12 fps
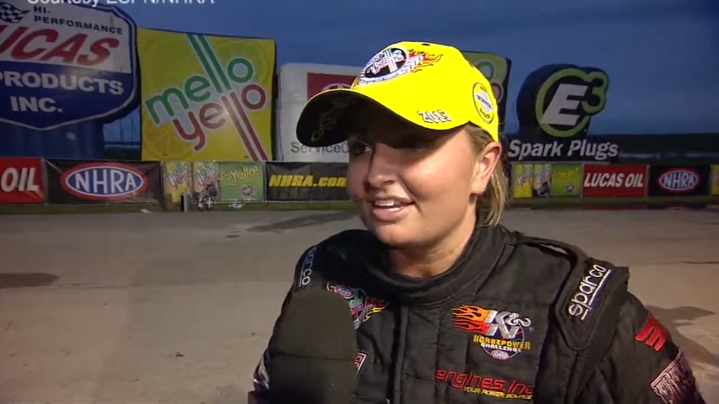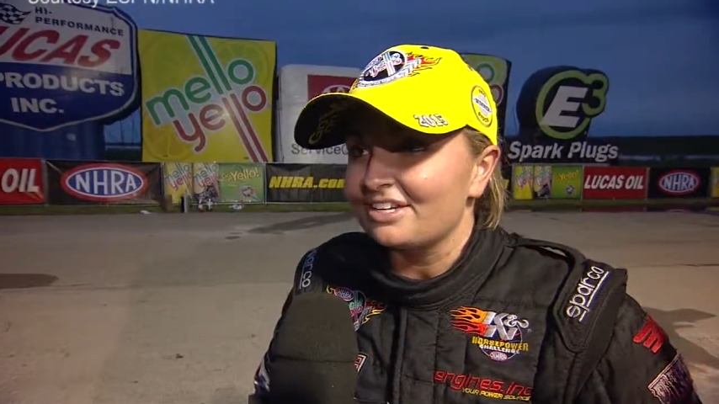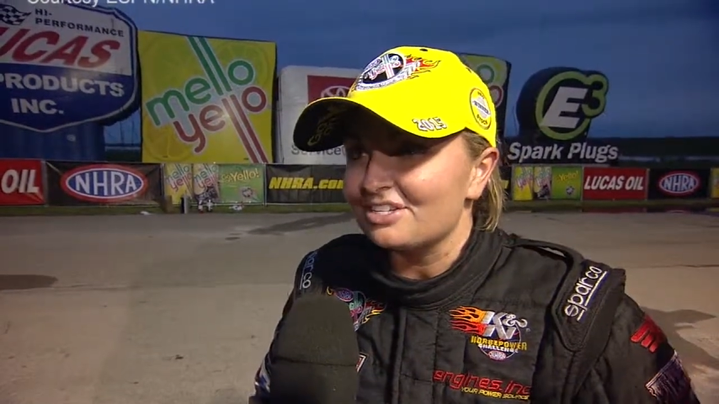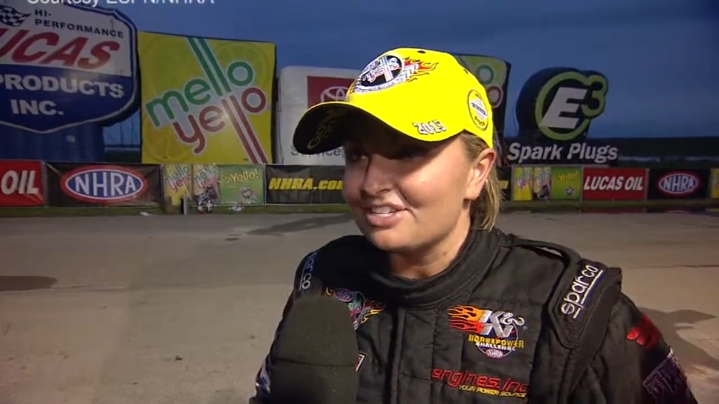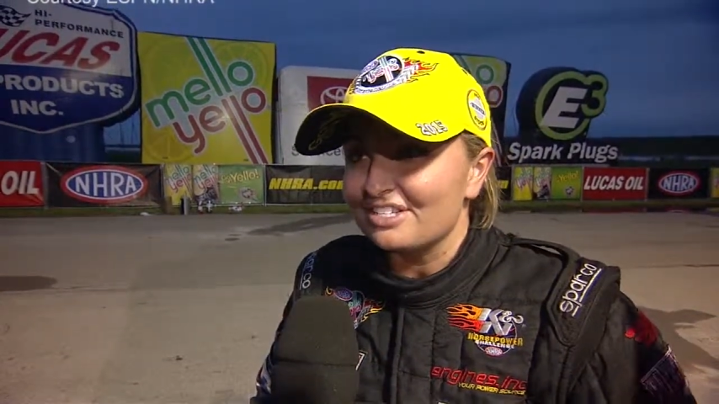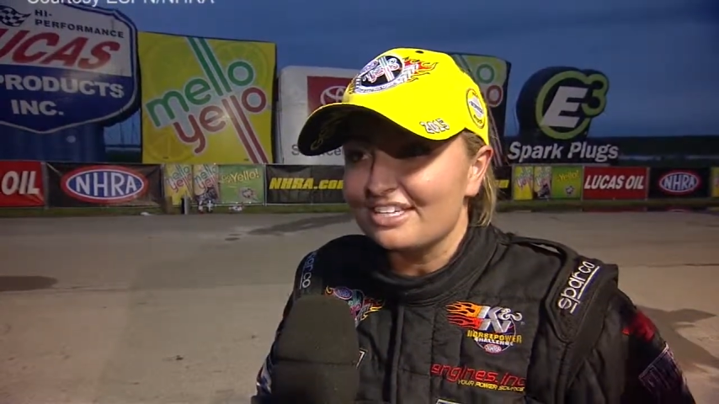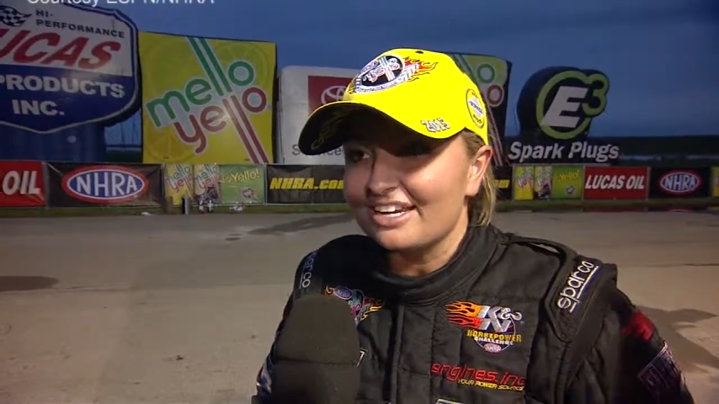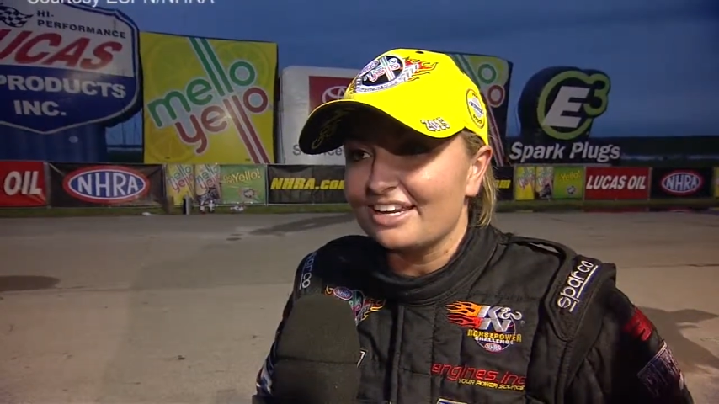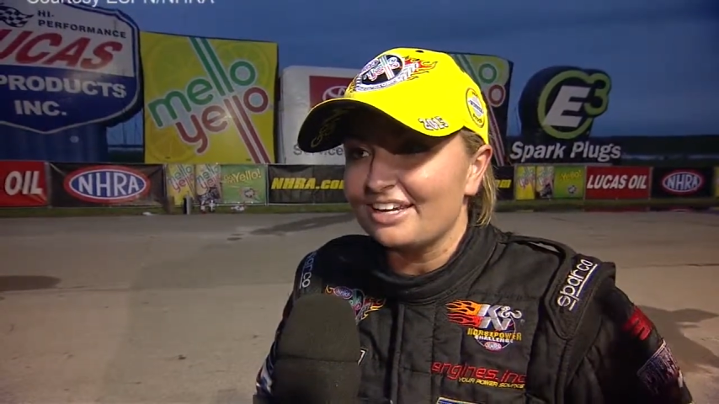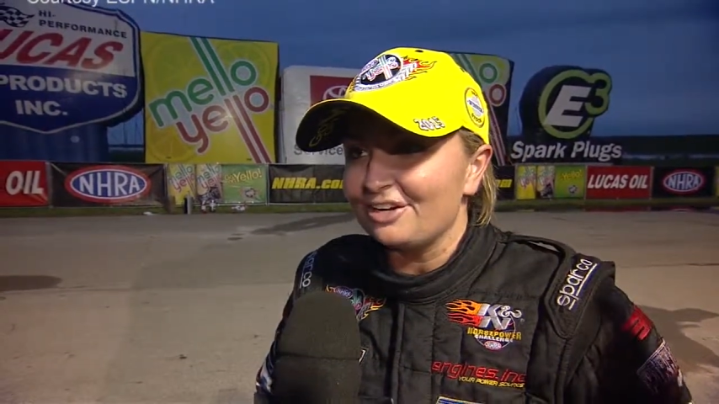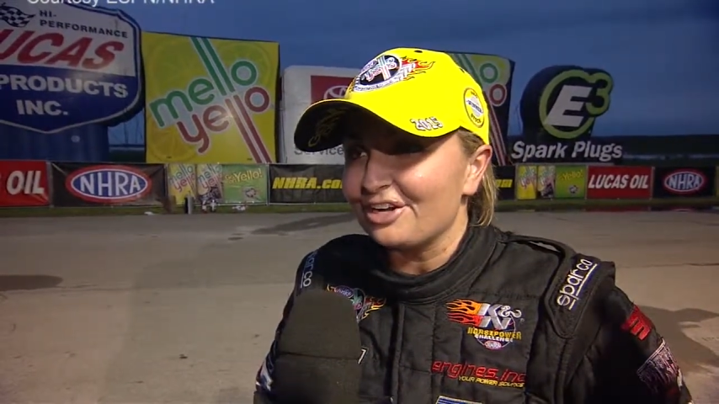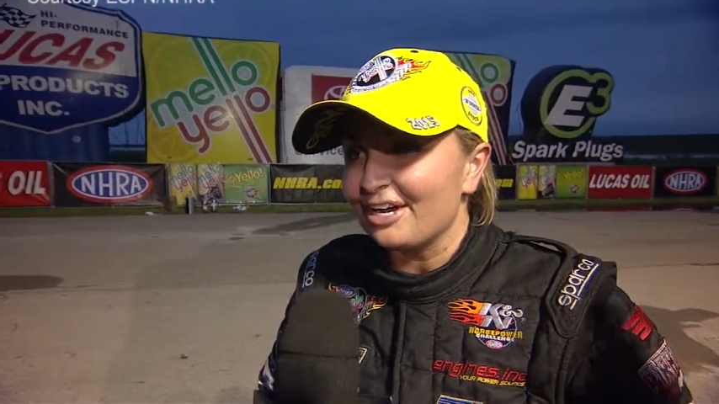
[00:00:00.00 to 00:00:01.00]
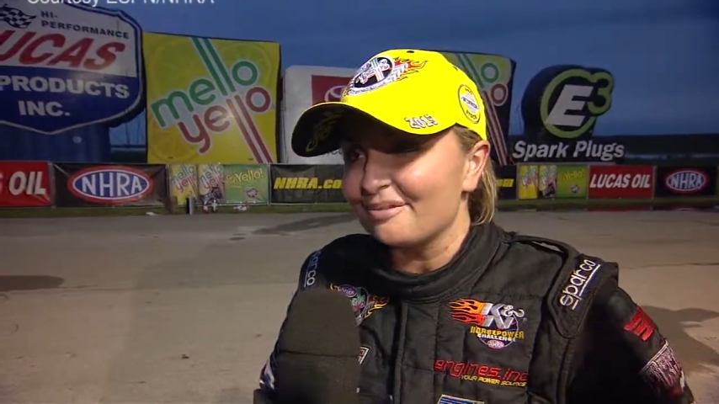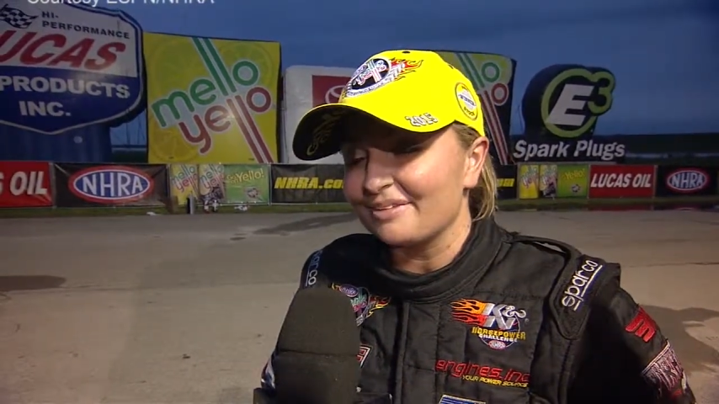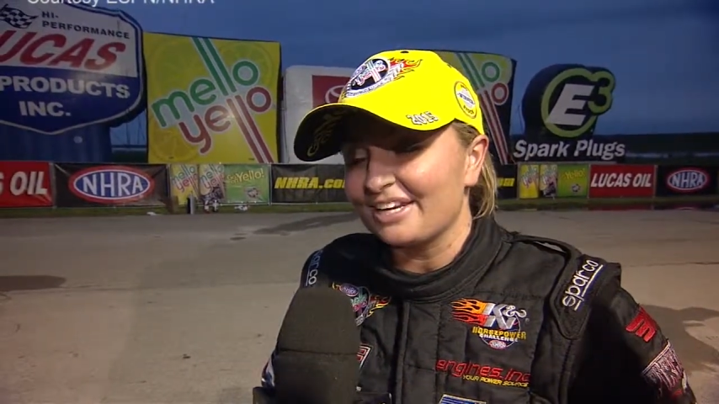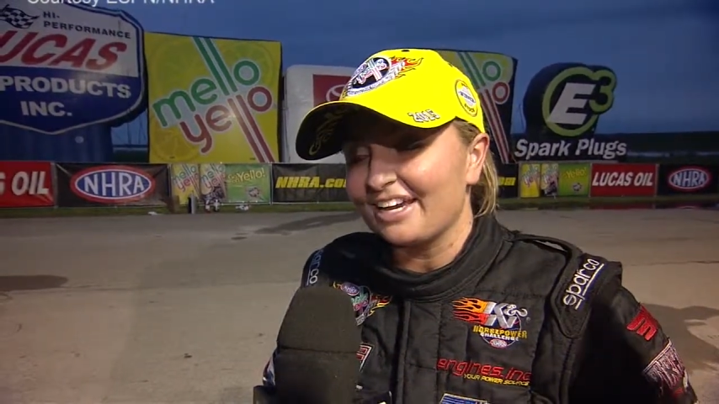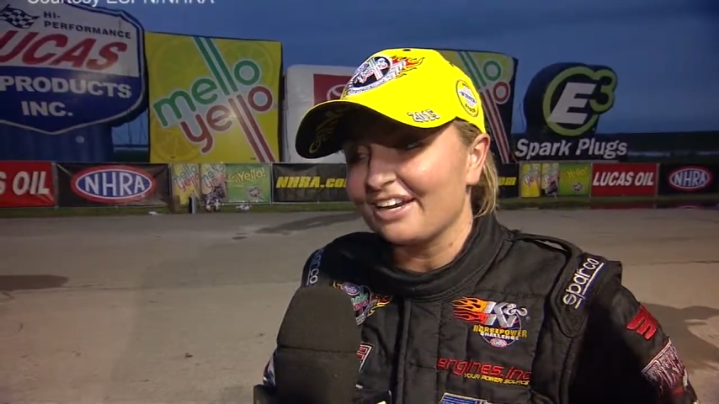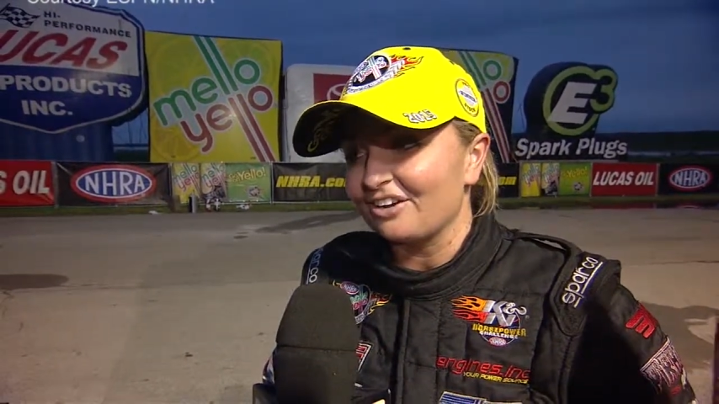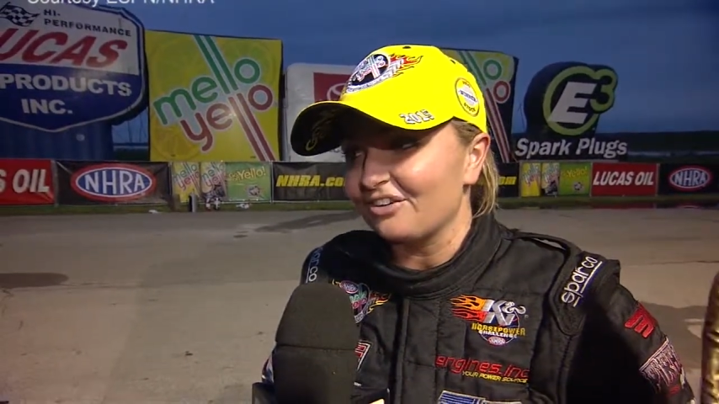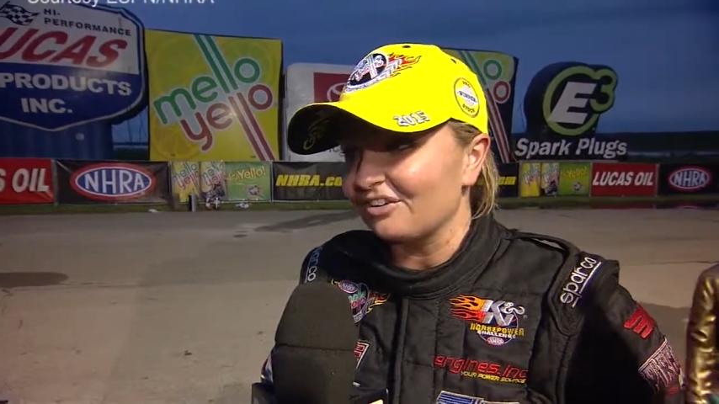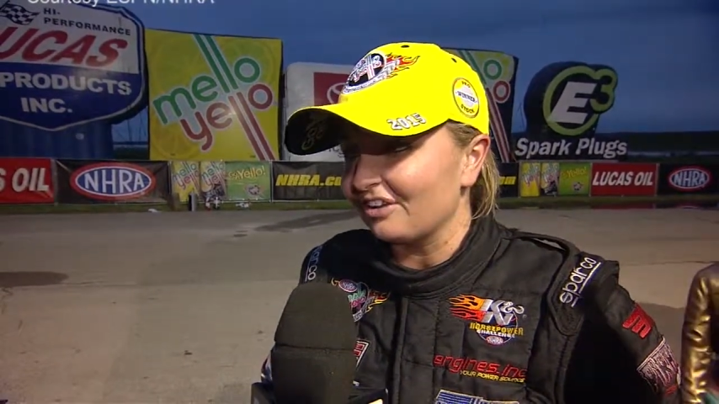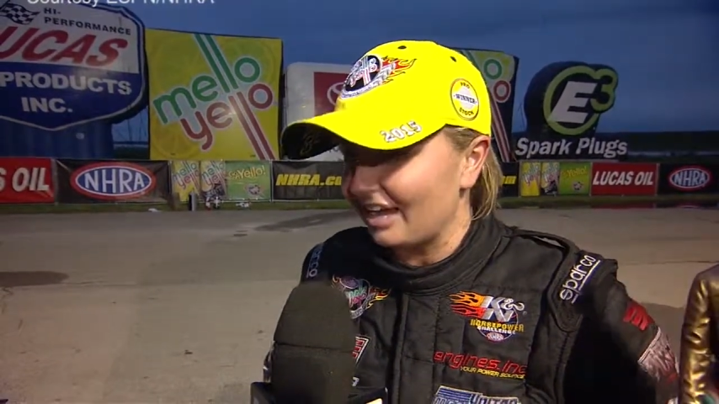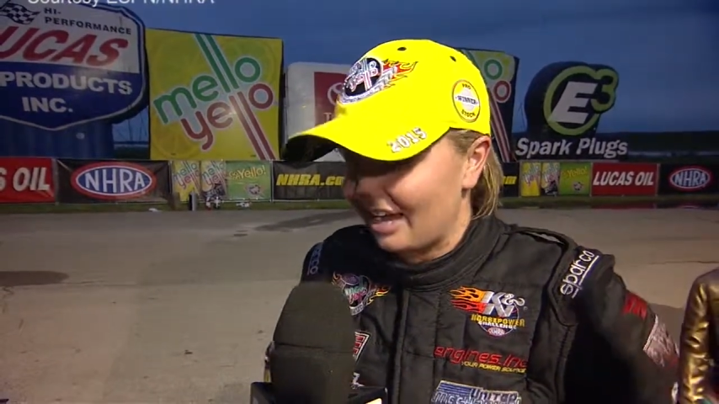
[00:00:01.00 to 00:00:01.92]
Engines Inc., United Mechanical,